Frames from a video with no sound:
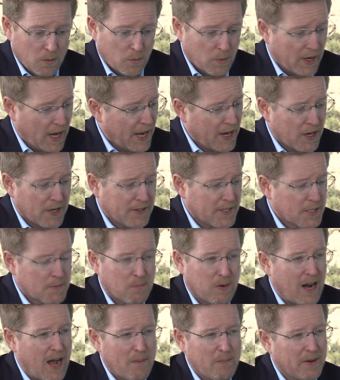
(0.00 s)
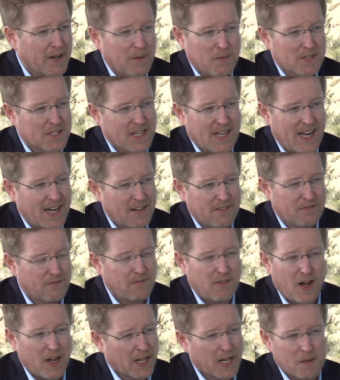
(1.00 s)
When I heard this property was kind of
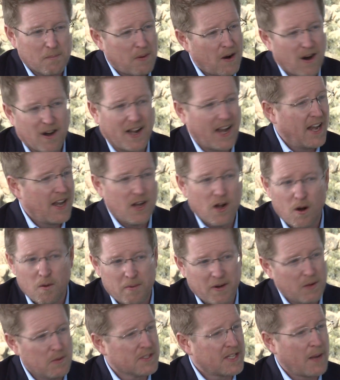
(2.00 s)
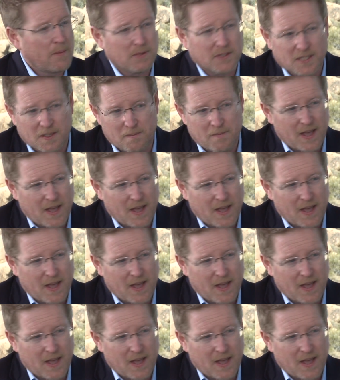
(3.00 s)
falling apart and nobody was able to